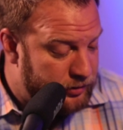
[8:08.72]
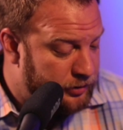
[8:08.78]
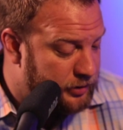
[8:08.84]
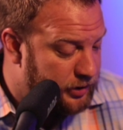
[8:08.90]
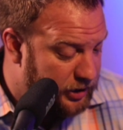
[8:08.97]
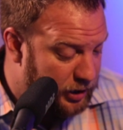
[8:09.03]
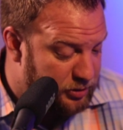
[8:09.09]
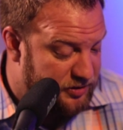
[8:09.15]

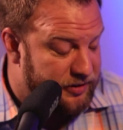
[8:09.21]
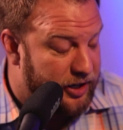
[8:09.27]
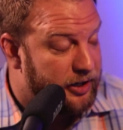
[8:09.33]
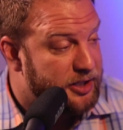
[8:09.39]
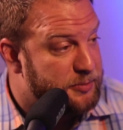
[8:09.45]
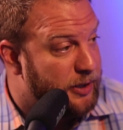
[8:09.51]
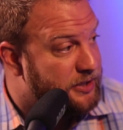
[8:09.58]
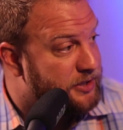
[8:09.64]
It was
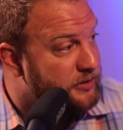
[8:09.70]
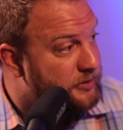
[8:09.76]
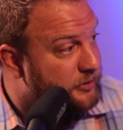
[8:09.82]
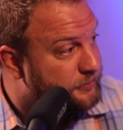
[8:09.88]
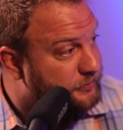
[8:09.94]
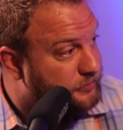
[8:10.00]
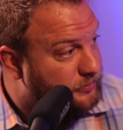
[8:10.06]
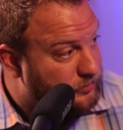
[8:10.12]
very expensive.
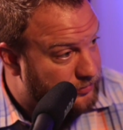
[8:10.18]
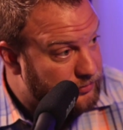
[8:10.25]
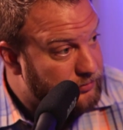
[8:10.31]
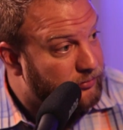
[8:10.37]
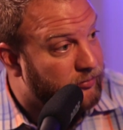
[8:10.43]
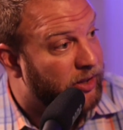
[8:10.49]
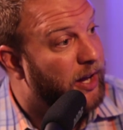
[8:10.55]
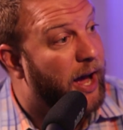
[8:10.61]

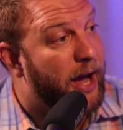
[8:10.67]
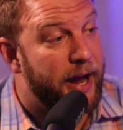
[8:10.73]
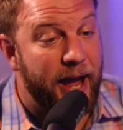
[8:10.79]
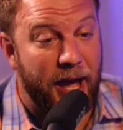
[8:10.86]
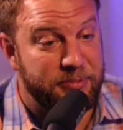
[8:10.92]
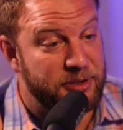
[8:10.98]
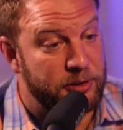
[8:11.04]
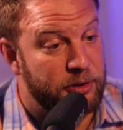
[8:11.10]
I
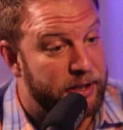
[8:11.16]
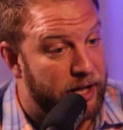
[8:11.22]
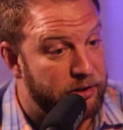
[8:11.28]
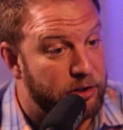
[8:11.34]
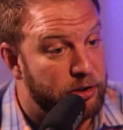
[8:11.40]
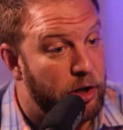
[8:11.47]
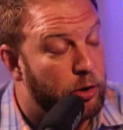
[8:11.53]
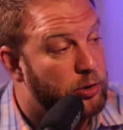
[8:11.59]
absolutely
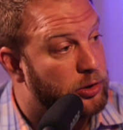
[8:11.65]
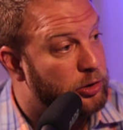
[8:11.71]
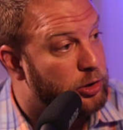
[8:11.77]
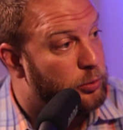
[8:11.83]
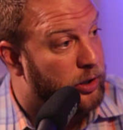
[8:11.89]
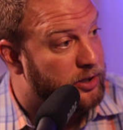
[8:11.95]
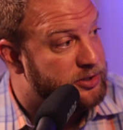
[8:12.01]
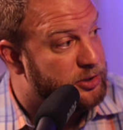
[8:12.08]
had no
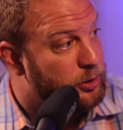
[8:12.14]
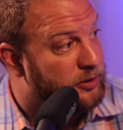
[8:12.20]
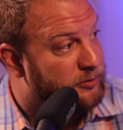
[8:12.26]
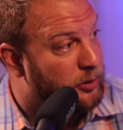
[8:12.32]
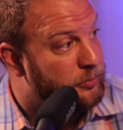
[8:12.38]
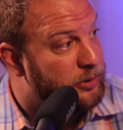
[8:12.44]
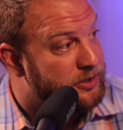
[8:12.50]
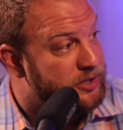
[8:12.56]
clue what I was doing
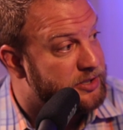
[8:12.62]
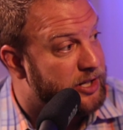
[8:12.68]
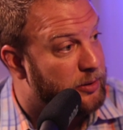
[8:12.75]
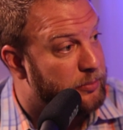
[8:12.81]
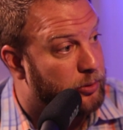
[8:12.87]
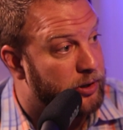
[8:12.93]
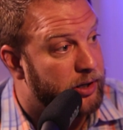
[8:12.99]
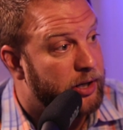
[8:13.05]
from a business
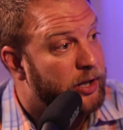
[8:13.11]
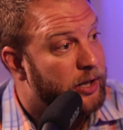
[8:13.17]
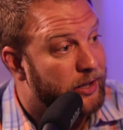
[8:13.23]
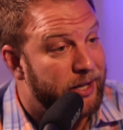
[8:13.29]
standpoint.